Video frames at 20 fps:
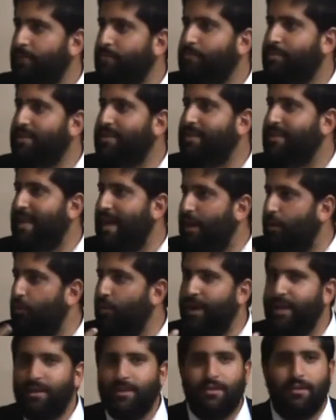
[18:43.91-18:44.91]
But to now
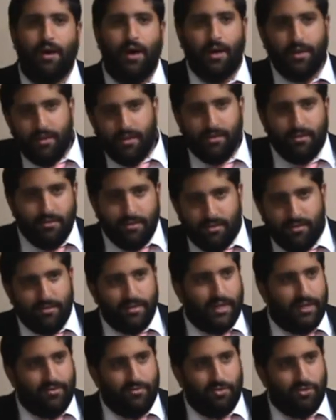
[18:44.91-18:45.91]
wait on the onions
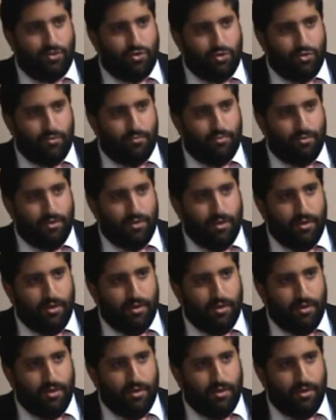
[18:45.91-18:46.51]
inside of the soup,